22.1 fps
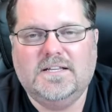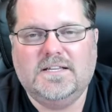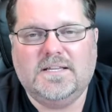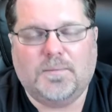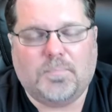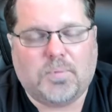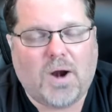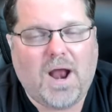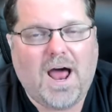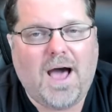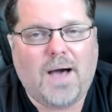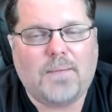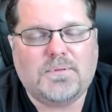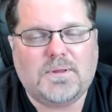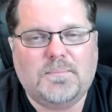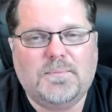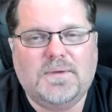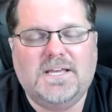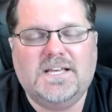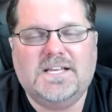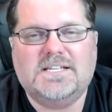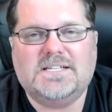The
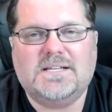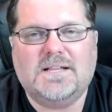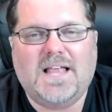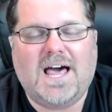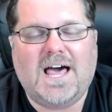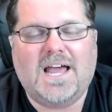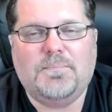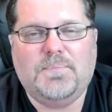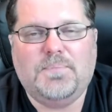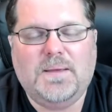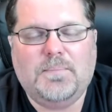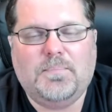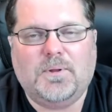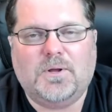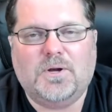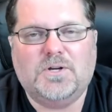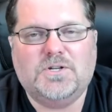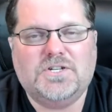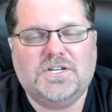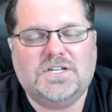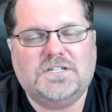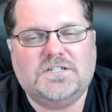problem is a lot of people
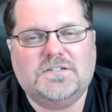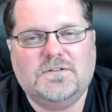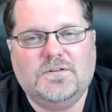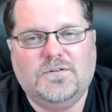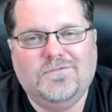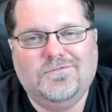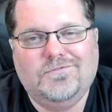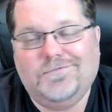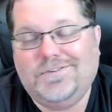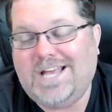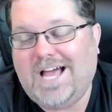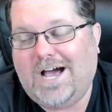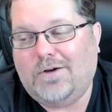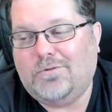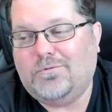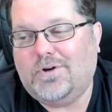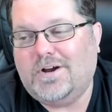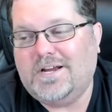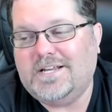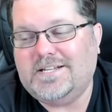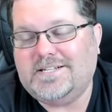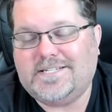are just
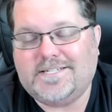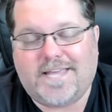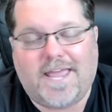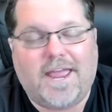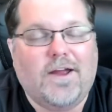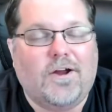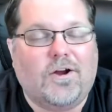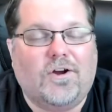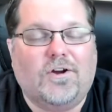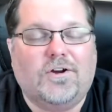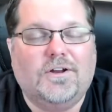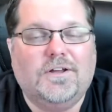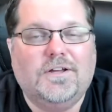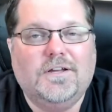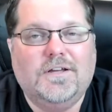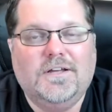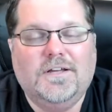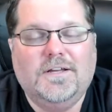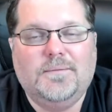downright scared